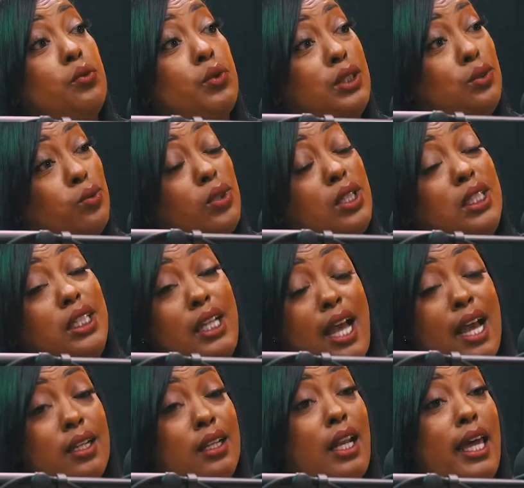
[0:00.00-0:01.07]
it was really
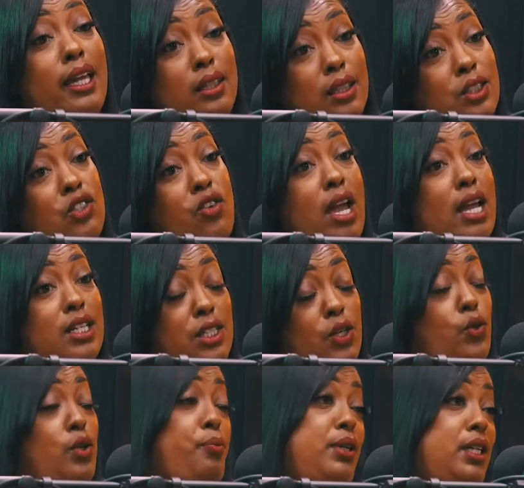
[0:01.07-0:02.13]
kind of like the
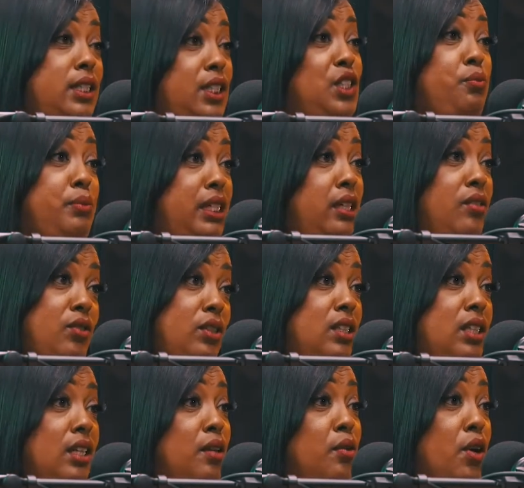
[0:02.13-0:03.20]
strategy or the punishment
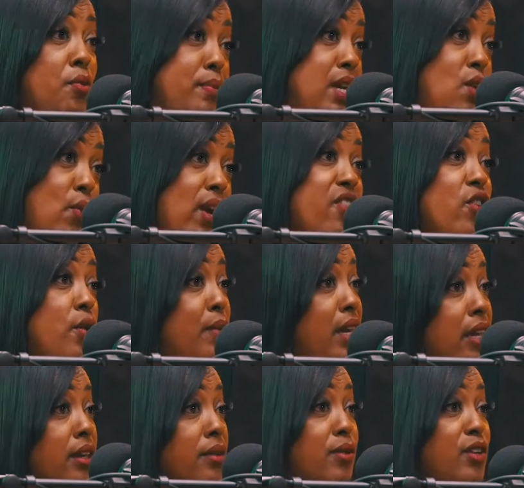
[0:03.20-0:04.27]
to get me away from
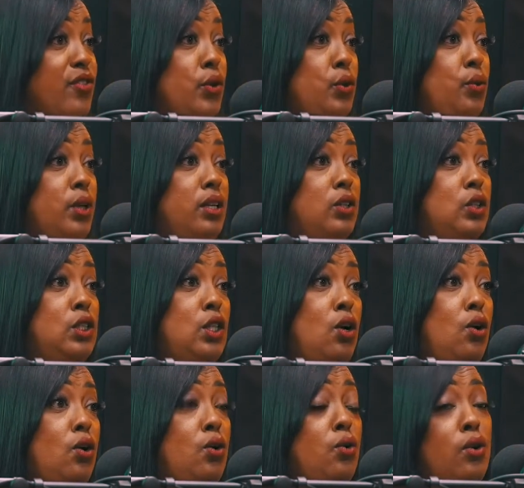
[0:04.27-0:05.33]
him, if you will.
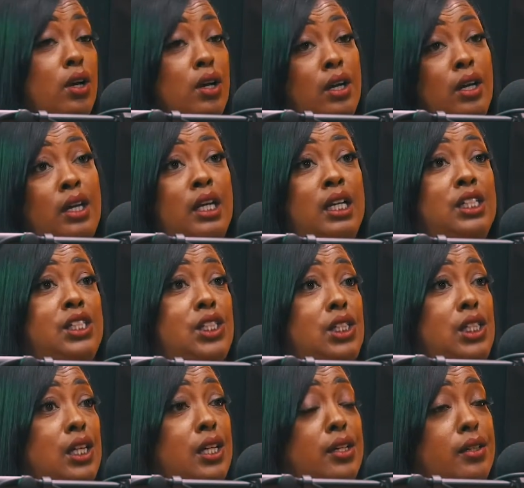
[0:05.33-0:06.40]
So
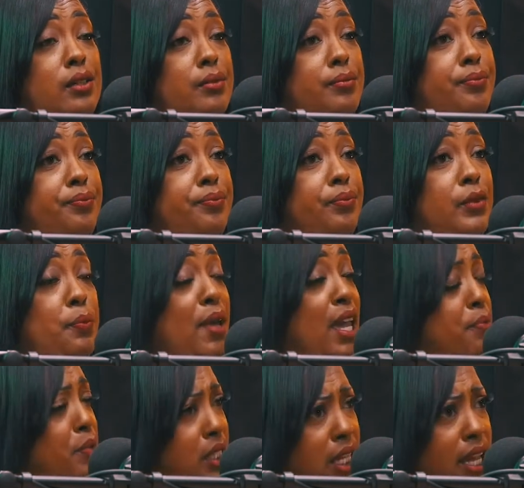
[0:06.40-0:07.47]
she, um, the
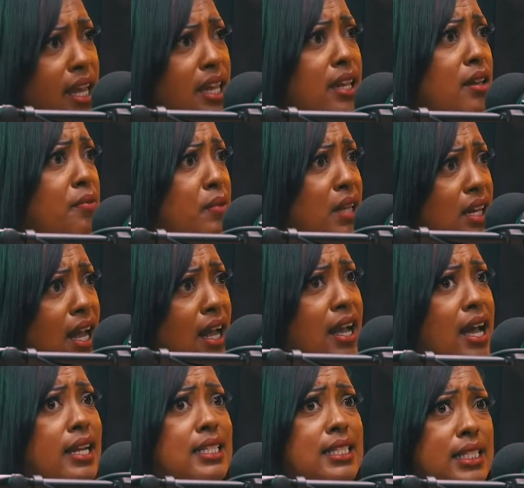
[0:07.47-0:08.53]
papers came and I
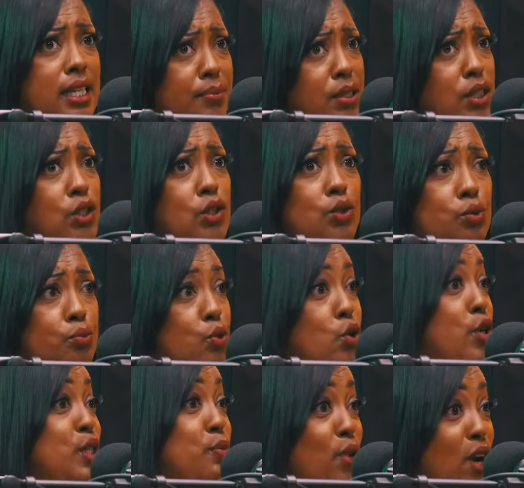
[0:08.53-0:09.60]
got accepted to
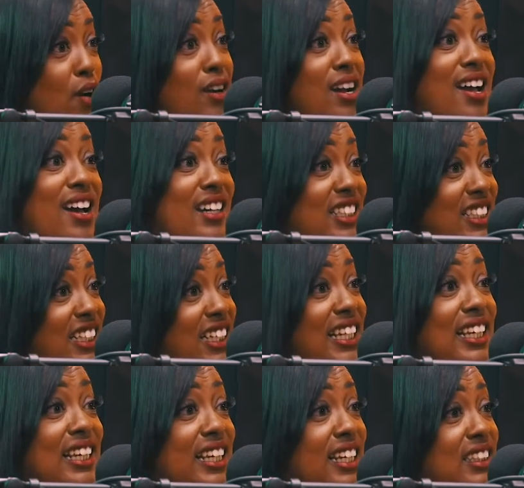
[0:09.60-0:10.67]
Morris Brown College in
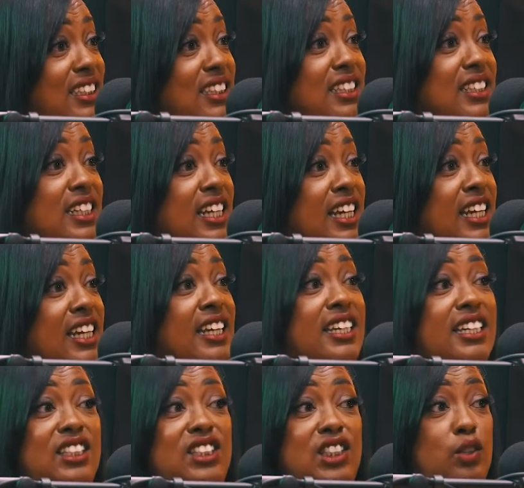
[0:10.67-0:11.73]
Atlanta.
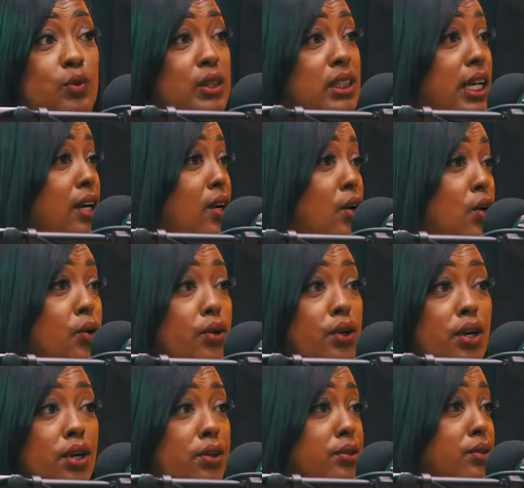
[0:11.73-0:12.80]
And she was like, "Oh
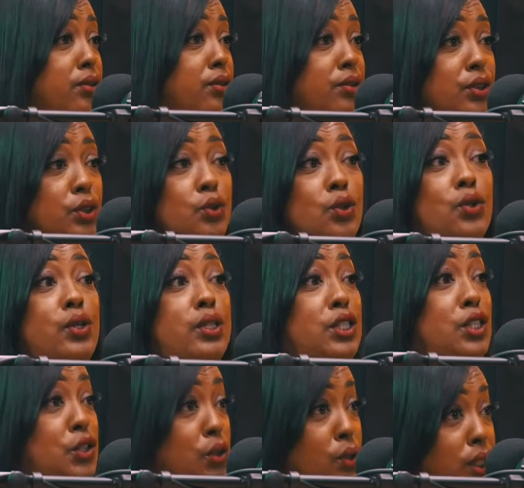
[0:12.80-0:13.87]
no, you going
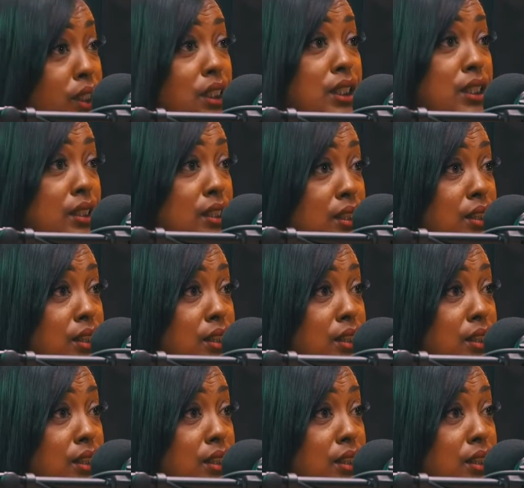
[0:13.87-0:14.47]
to Georgia?"